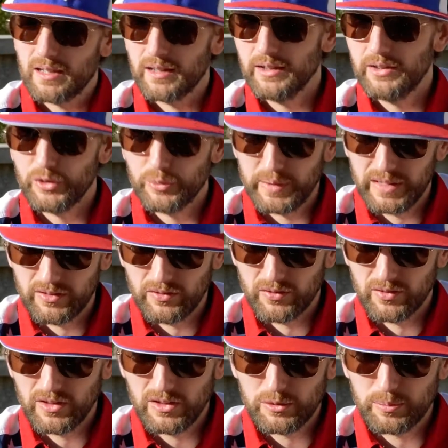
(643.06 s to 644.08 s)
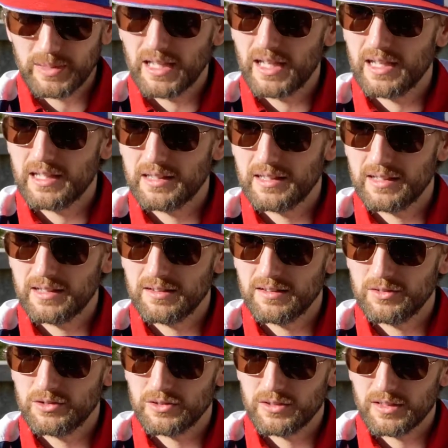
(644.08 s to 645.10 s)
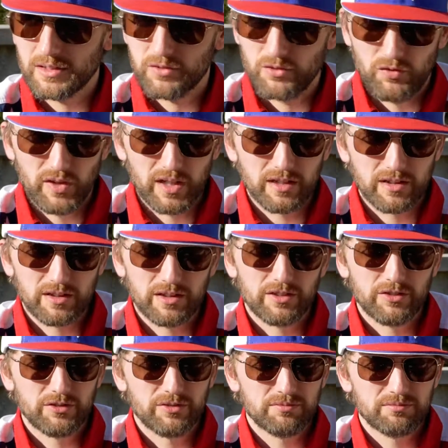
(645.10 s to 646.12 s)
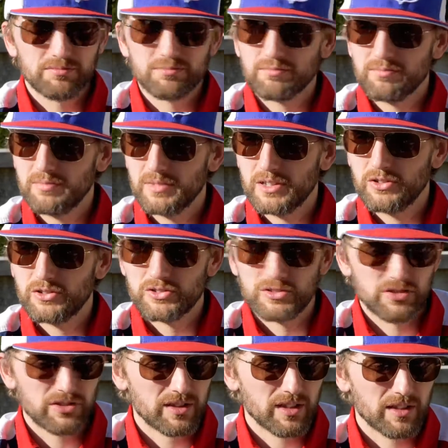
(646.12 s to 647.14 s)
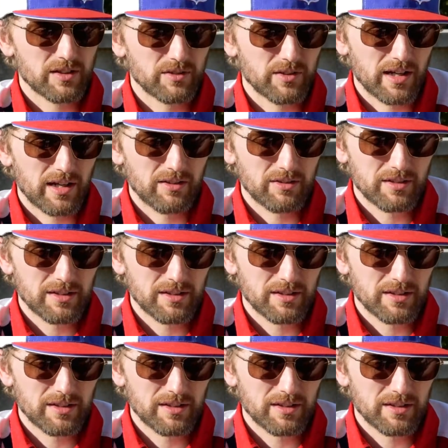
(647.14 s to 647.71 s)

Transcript: a little bit of head there. Usually like a finger. Yours is sticking around.